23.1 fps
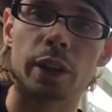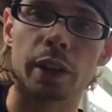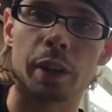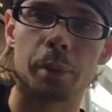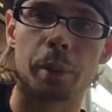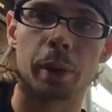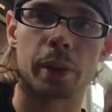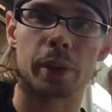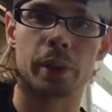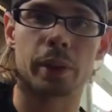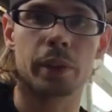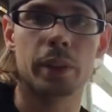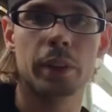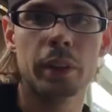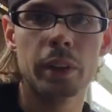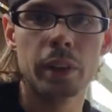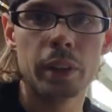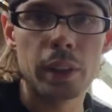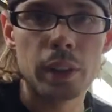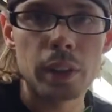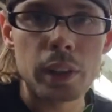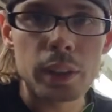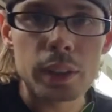early bird.
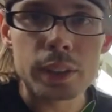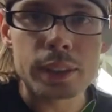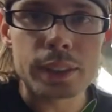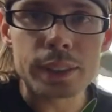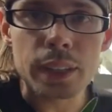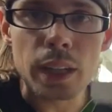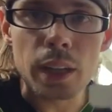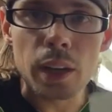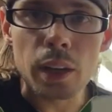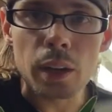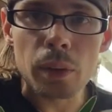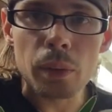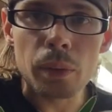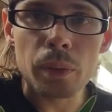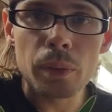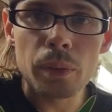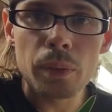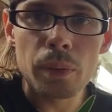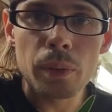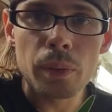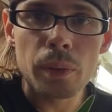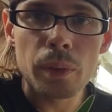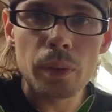So,
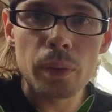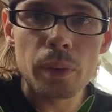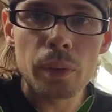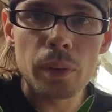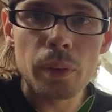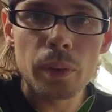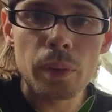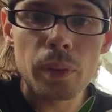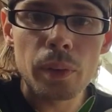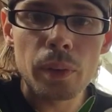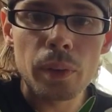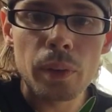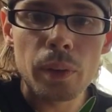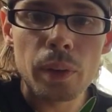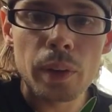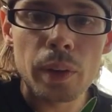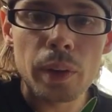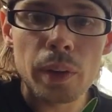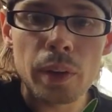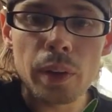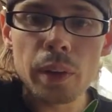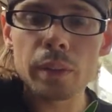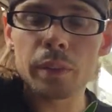
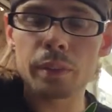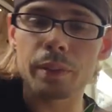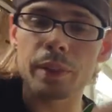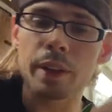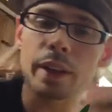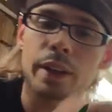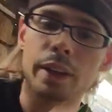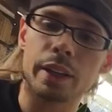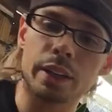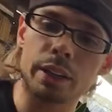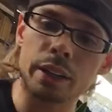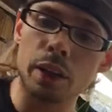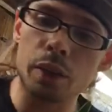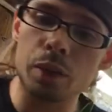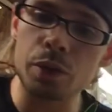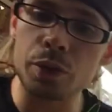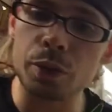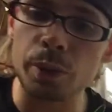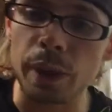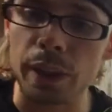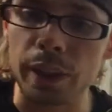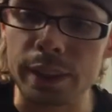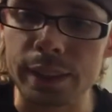very
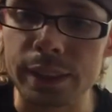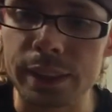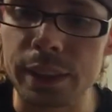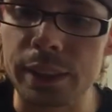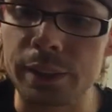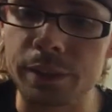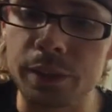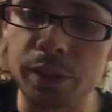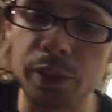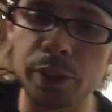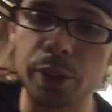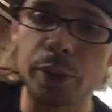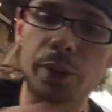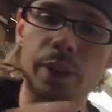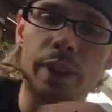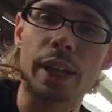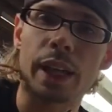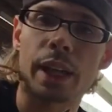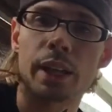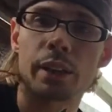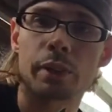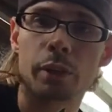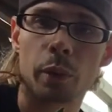close relative to the
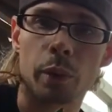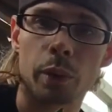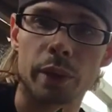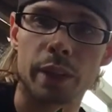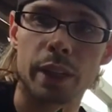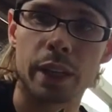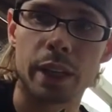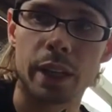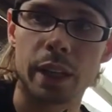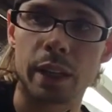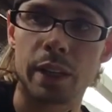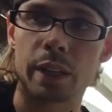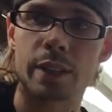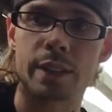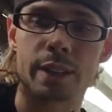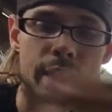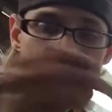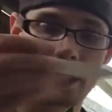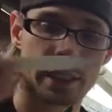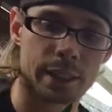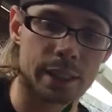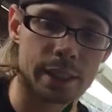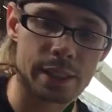native orchid here,
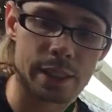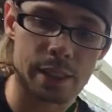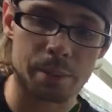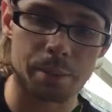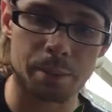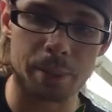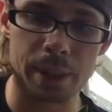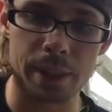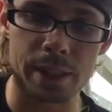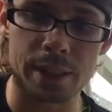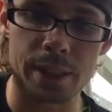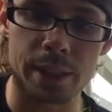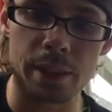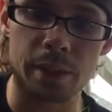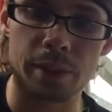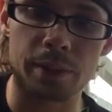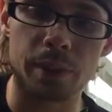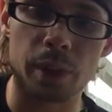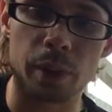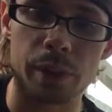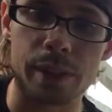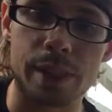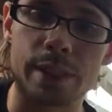Insectia
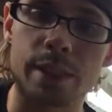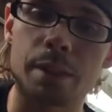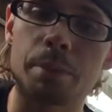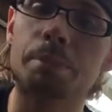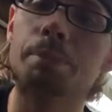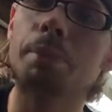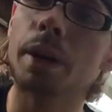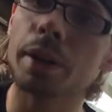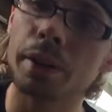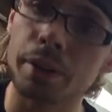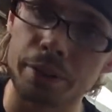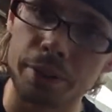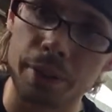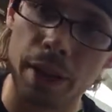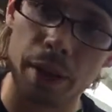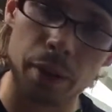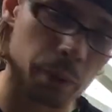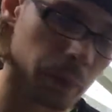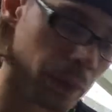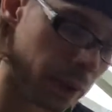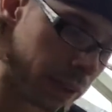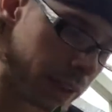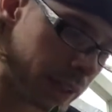Pensive, known as the
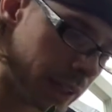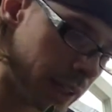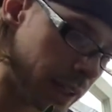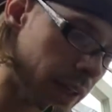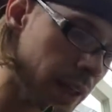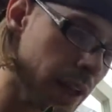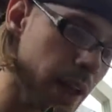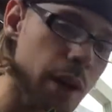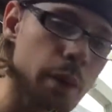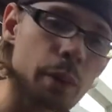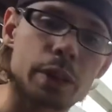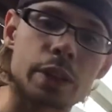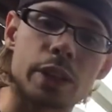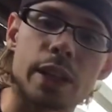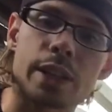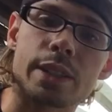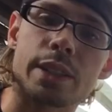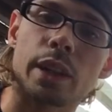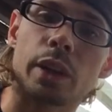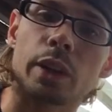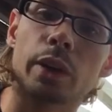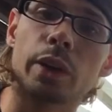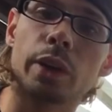butterfly orchid, which
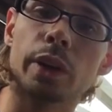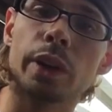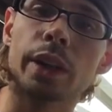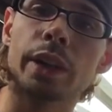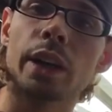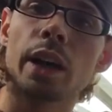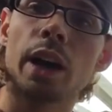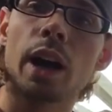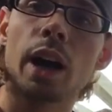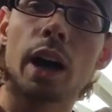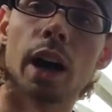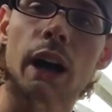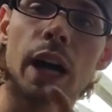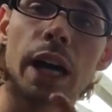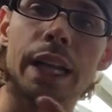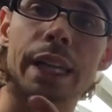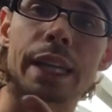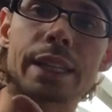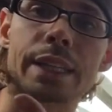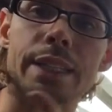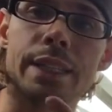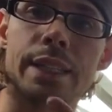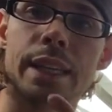has a good
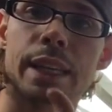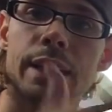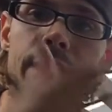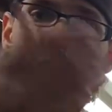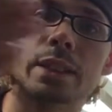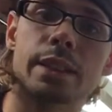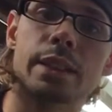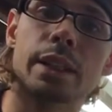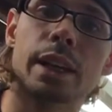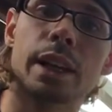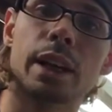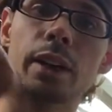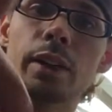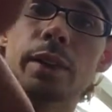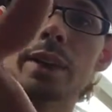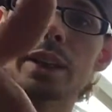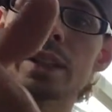honey scent. Now,